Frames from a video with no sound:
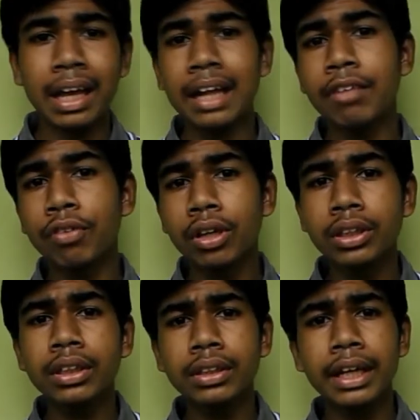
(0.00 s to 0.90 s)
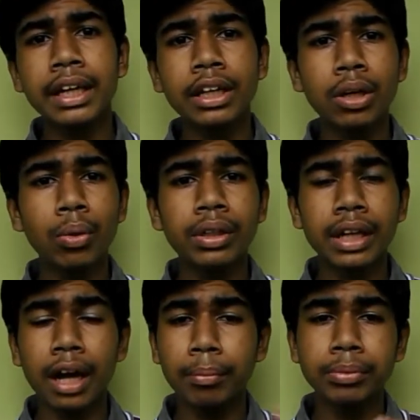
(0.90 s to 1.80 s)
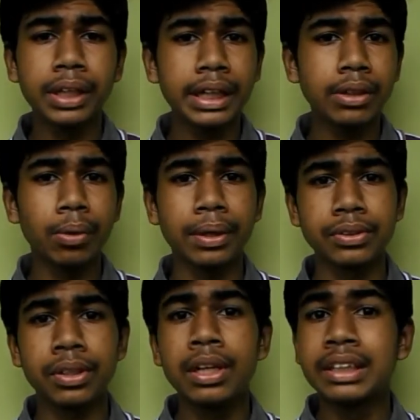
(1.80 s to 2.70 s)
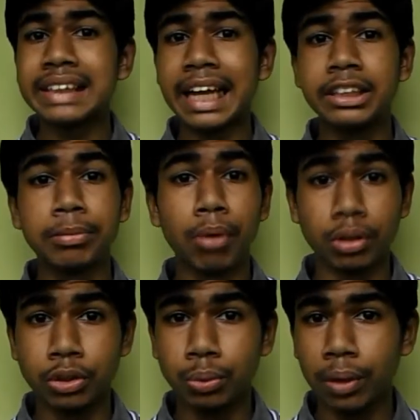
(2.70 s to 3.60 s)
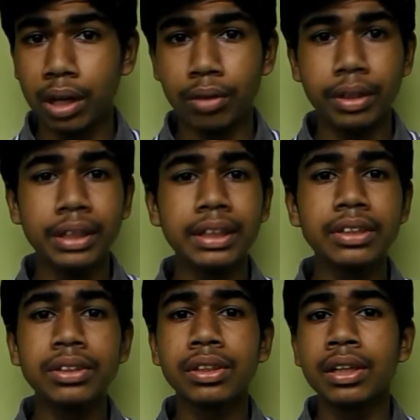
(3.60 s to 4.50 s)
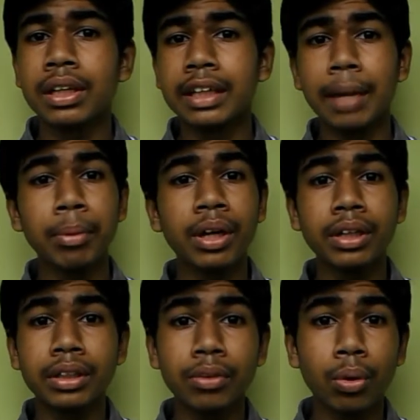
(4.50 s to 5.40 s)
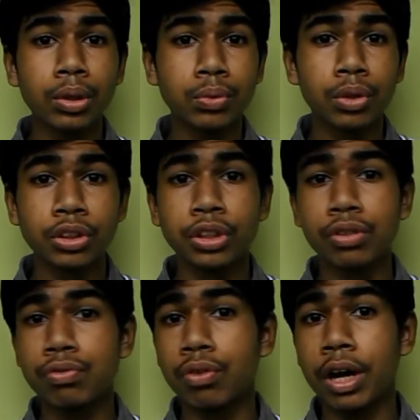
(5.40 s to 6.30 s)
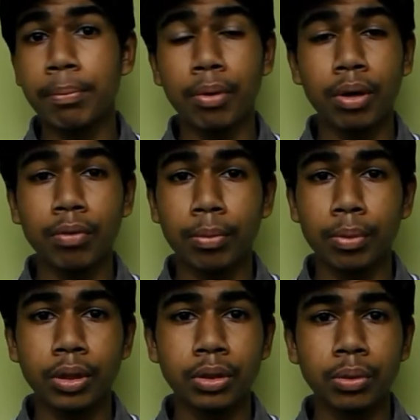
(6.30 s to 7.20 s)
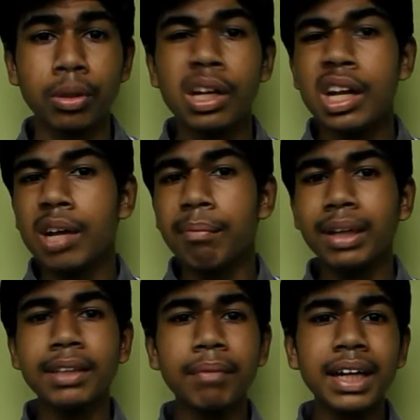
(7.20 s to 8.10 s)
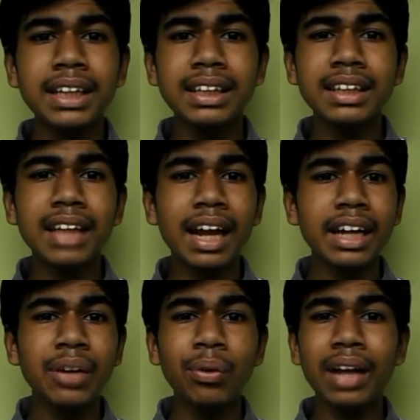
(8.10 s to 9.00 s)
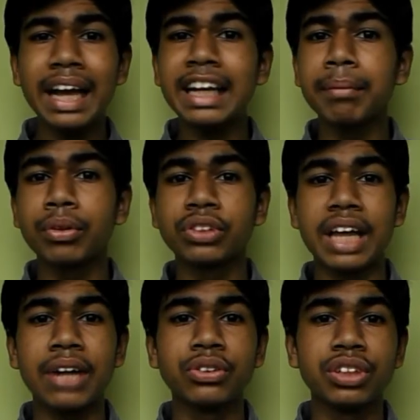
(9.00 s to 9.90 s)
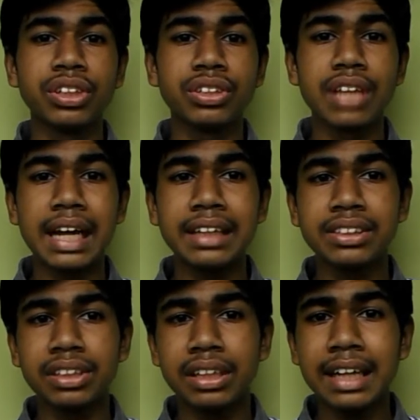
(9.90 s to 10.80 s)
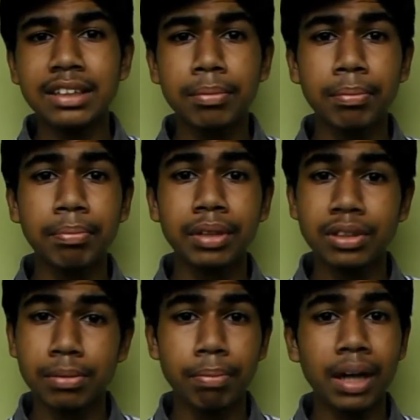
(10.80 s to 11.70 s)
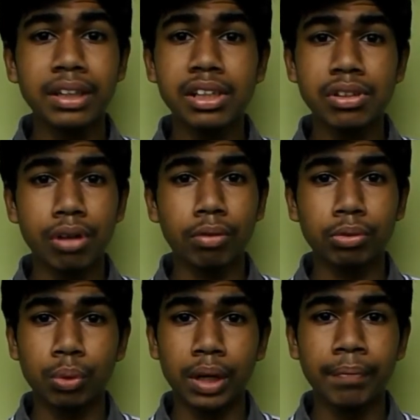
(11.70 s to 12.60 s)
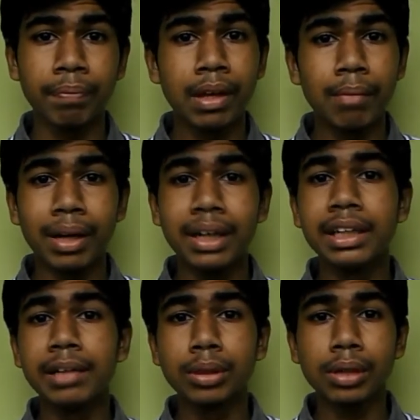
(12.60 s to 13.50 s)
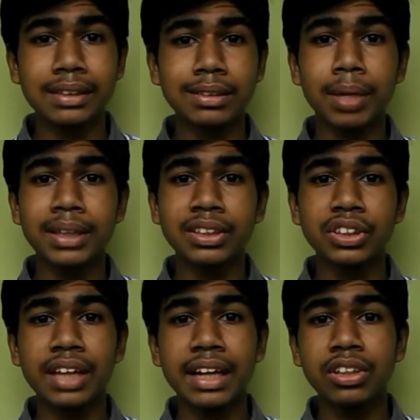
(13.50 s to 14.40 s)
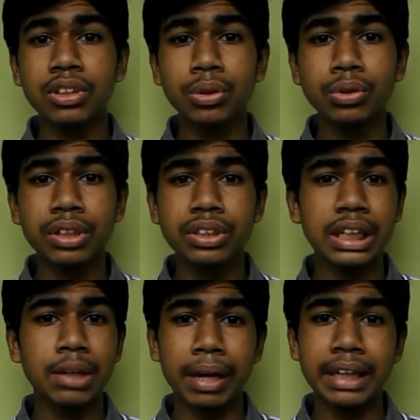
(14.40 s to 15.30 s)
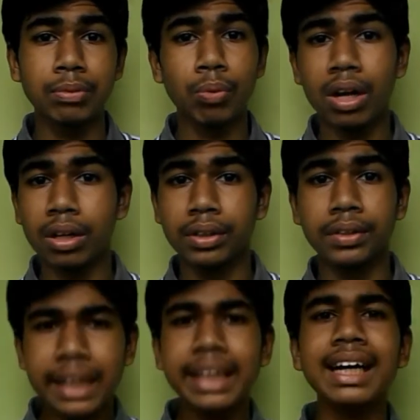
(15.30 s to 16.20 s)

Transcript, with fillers: And further, they included an update known as Cyanogen Mod 12. In this, they upgraded the OS version to 5.1.2. But the main thing that I don't like about Cyanogen is that it's, it has a, it's a buggy software. But in terms of customization that it uses, it's a great one.